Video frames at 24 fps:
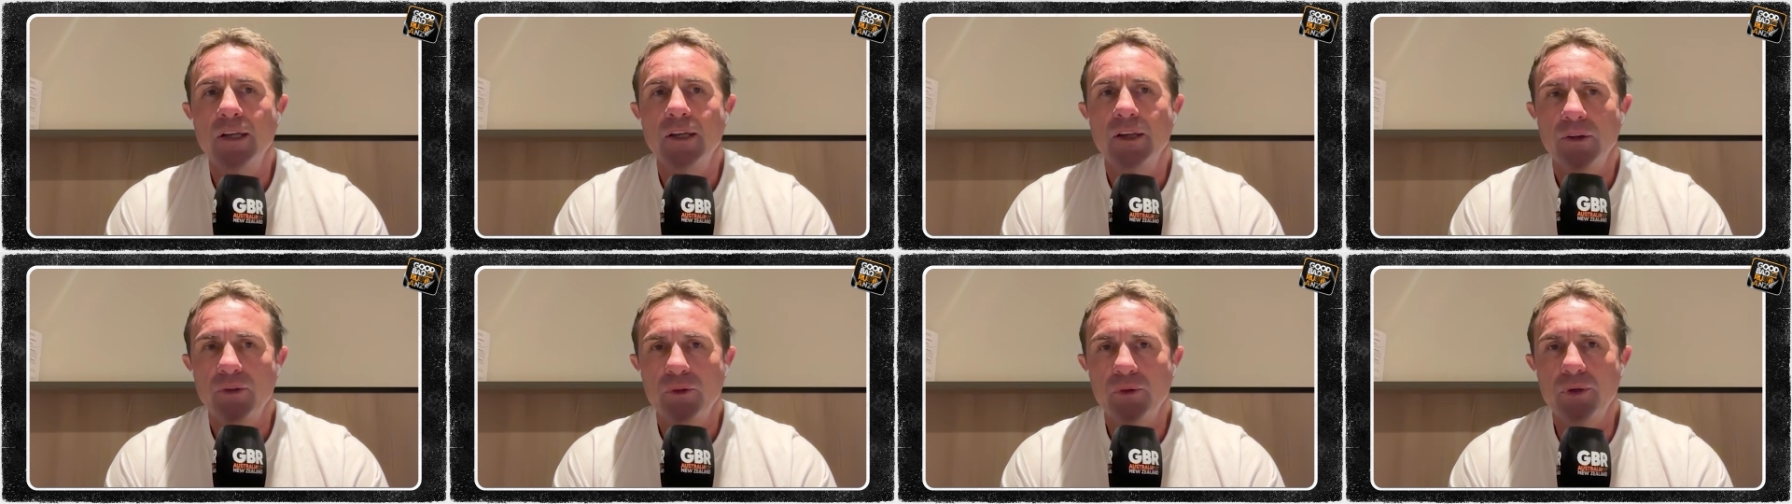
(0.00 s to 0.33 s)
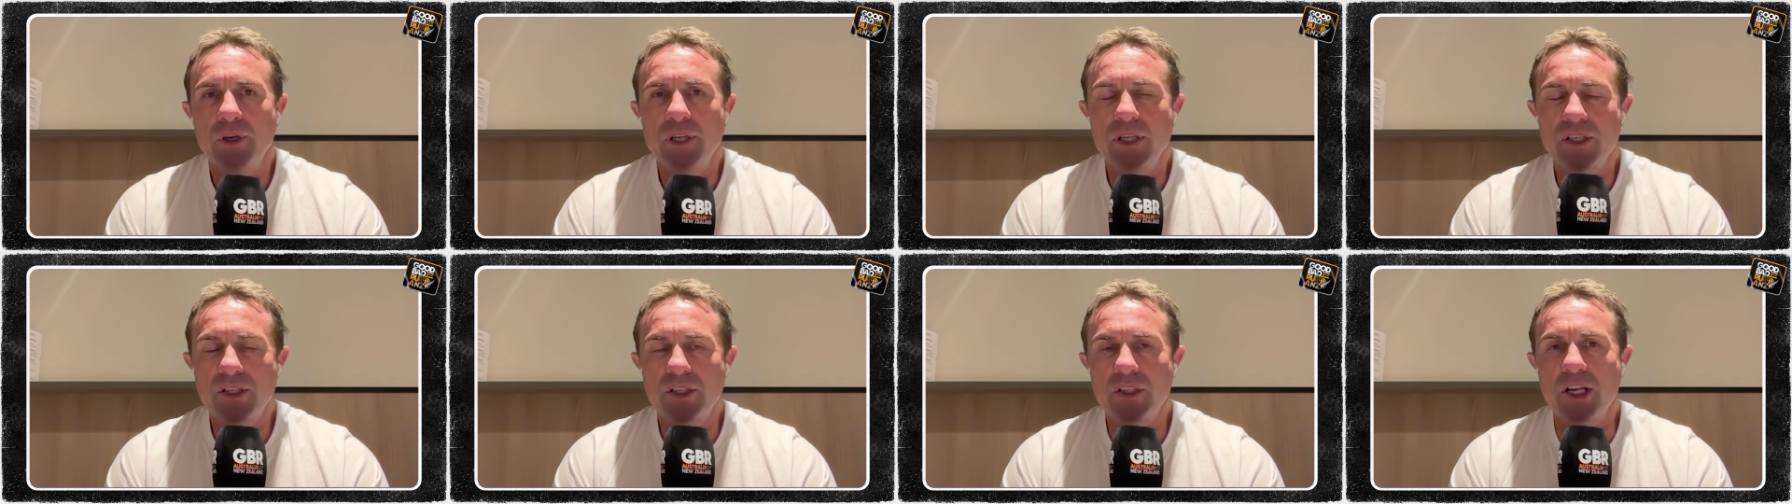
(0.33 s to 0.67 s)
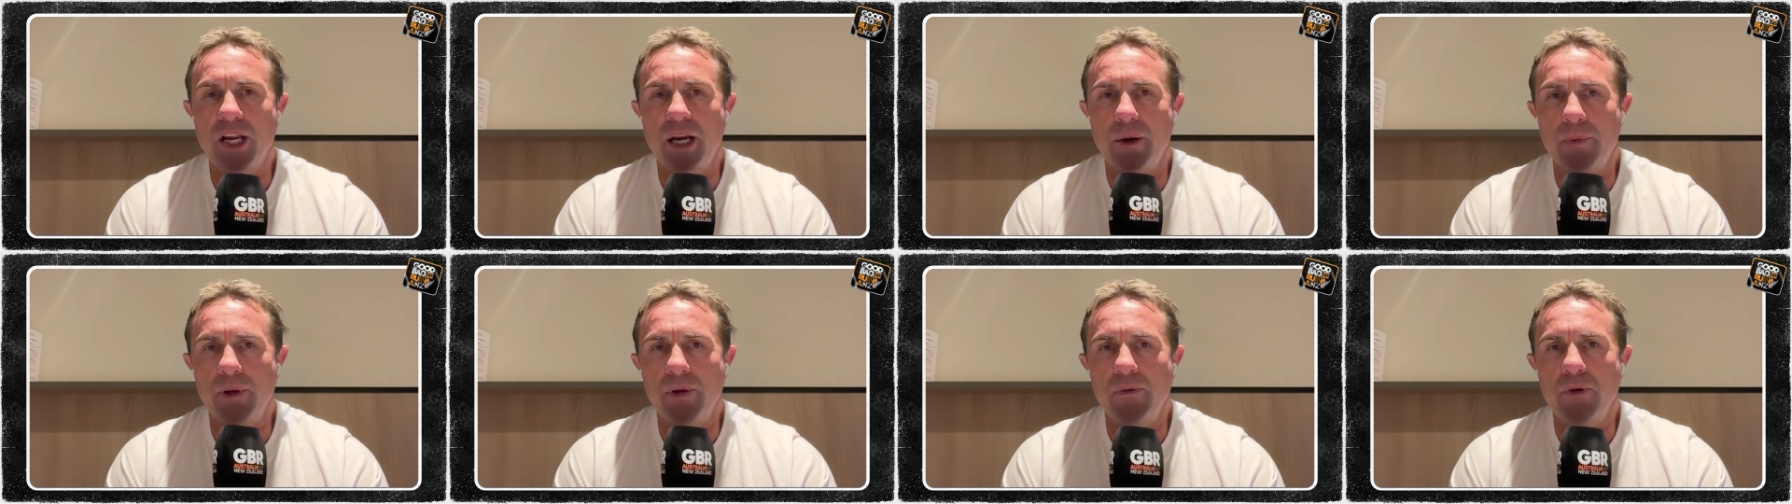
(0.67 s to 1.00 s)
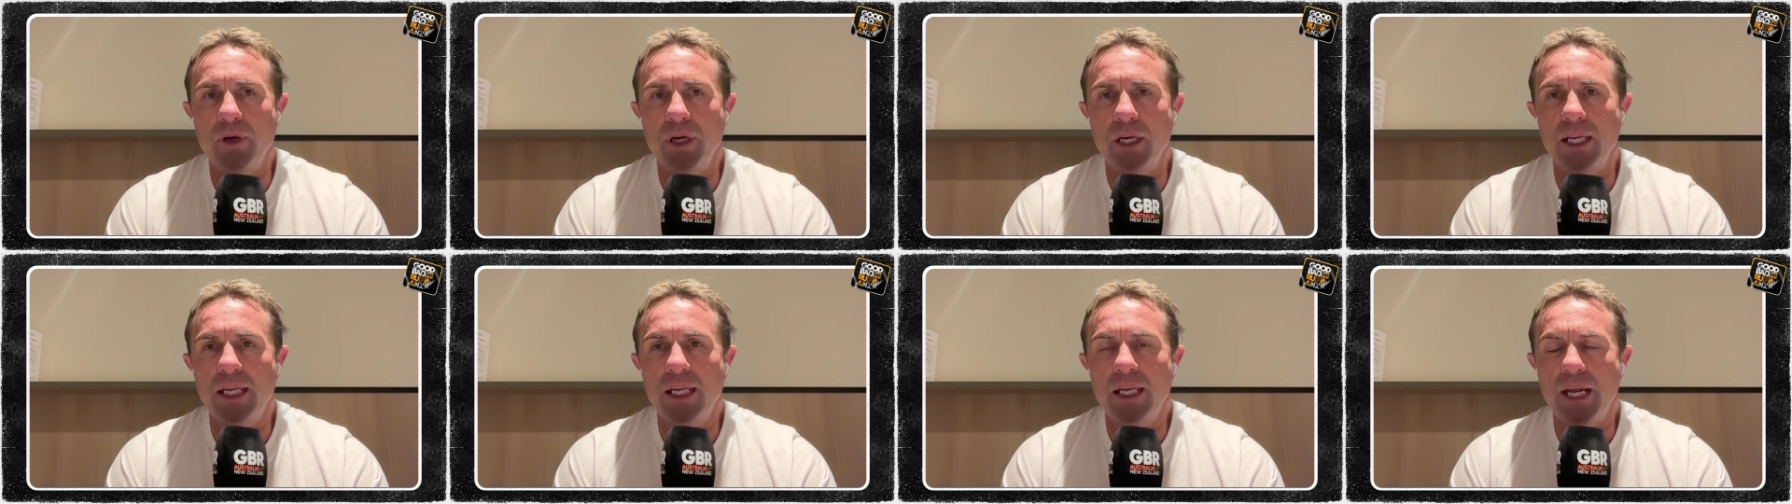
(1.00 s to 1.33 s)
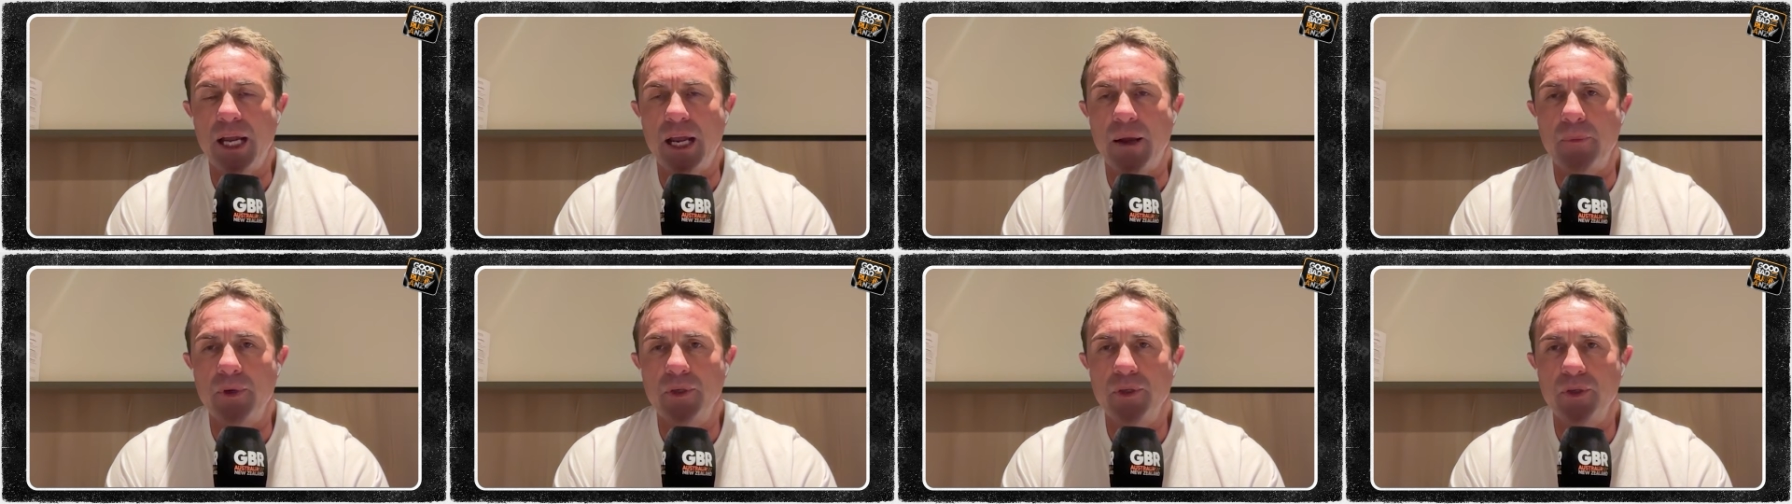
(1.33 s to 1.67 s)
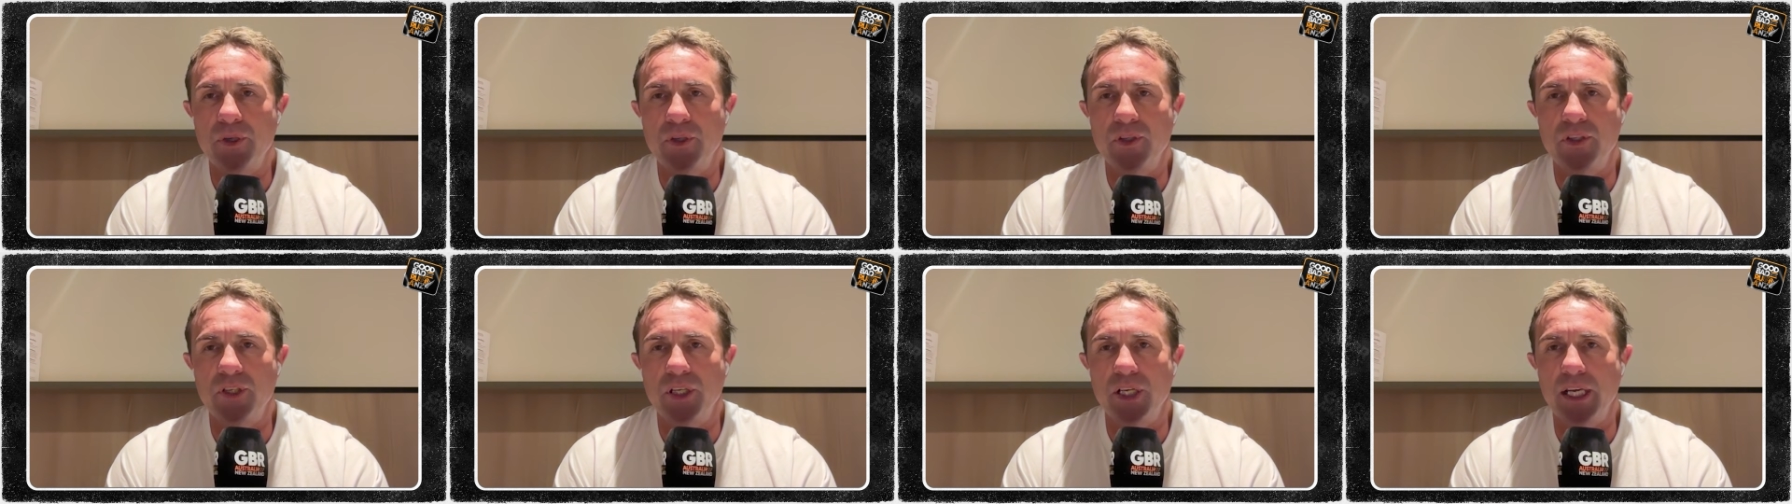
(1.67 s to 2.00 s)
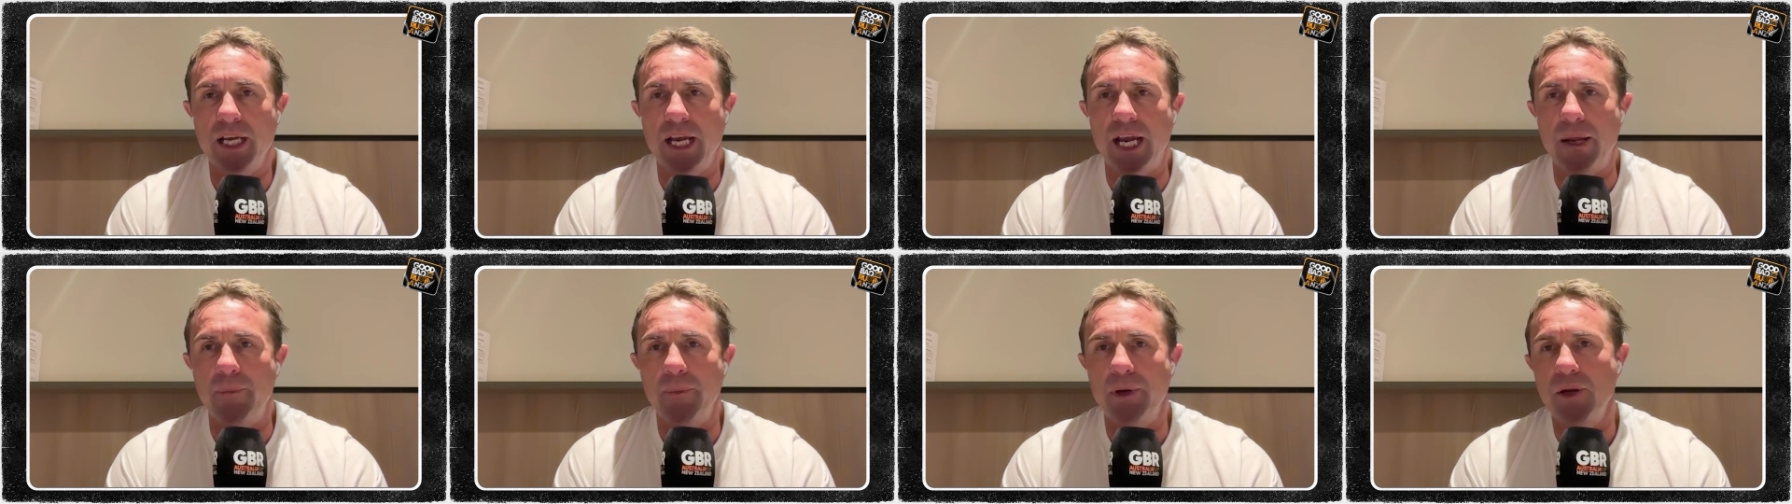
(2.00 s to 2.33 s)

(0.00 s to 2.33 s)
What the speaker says: thought, this is going to be a really interesting game.